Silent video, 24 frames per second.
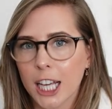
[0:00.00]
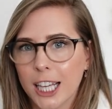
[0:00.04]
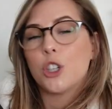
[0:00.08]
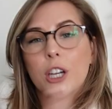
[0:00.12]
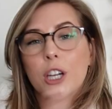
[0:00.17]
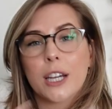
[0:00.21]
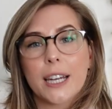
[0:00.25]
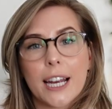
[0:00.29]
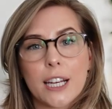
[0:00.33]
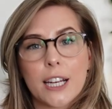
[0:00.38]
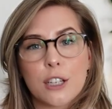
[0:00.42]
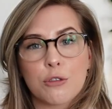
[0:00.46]
You
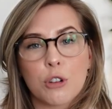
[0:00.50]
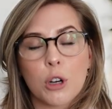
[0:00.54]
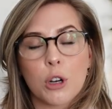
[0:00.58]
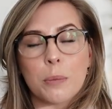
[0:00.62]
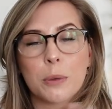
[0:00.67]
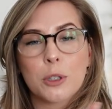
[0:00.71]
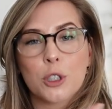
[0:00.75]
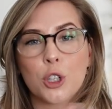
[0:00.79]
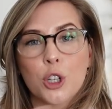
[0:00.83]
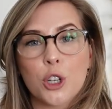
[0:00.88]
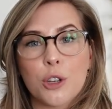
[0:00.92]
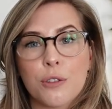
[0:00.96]
connect her
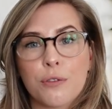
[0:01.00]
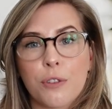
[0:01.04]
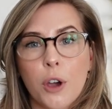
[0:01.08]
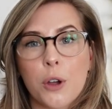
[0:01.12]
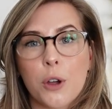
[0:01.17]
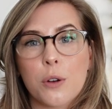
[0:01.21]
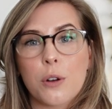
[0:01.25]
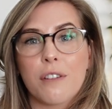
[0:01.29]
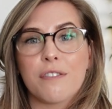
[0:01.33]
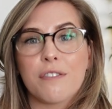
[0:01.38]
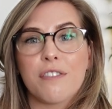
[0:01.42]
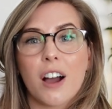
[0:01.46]
up to your
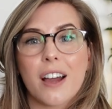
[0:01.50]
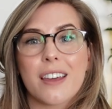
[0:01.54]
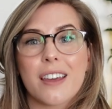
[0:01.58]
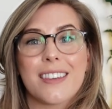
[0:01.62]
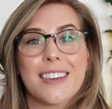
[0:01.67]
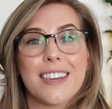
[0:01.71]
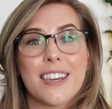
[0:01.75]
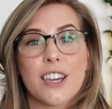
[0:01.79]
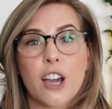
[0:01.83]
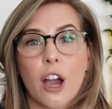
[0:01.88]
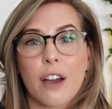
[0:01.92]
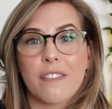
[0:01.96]
phone via the
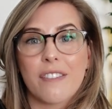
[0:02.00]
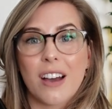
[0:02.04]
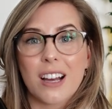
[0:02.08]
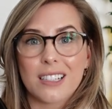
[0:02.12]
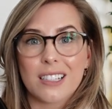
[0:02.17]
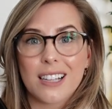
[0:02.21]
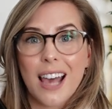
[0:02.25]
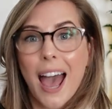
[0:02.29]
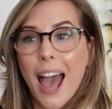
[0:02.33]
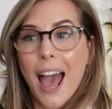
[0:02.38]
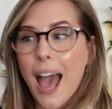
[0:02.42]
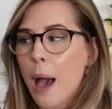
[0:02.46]

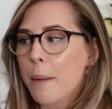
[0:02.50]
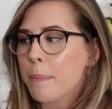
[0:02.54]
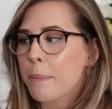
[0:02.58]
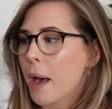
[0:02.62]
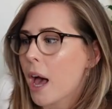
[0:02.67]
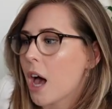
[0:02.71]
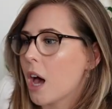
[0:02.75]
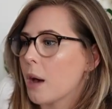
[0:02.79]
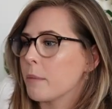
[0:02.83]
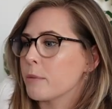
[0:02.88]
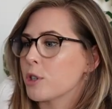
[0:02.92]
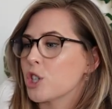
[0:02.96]
Ecovacs
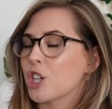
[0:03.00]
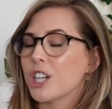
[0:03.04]
app.